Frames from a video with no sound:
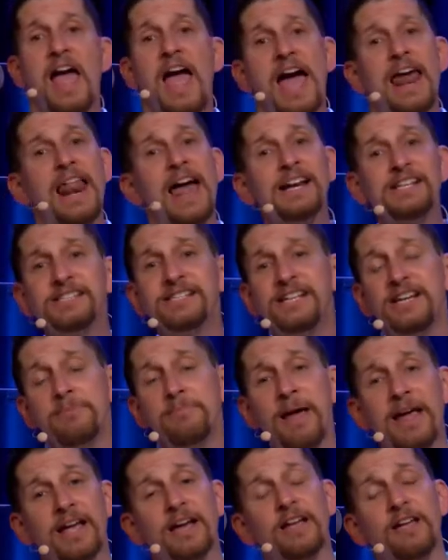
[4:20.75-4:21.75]
And I just need to
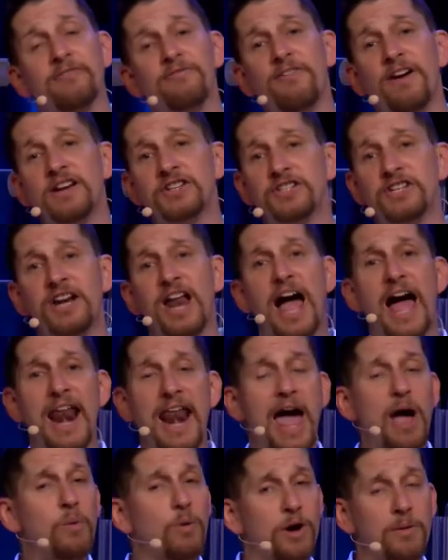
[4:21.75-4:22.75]
make a confession and
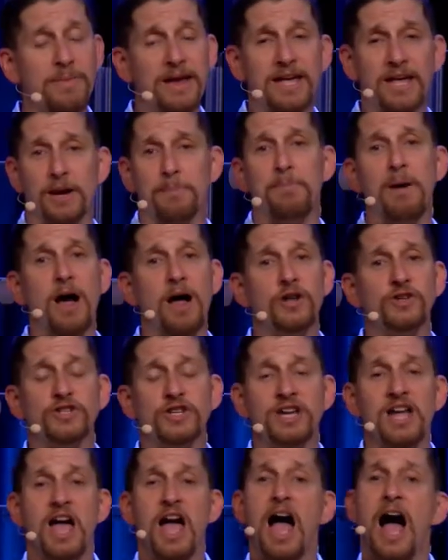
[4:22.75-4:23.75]
I want to make an
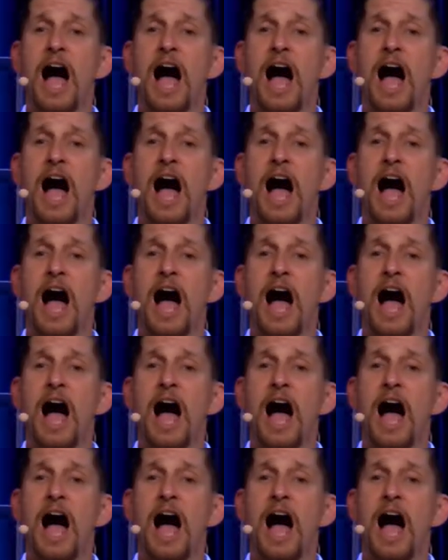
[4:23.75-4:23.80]
apology.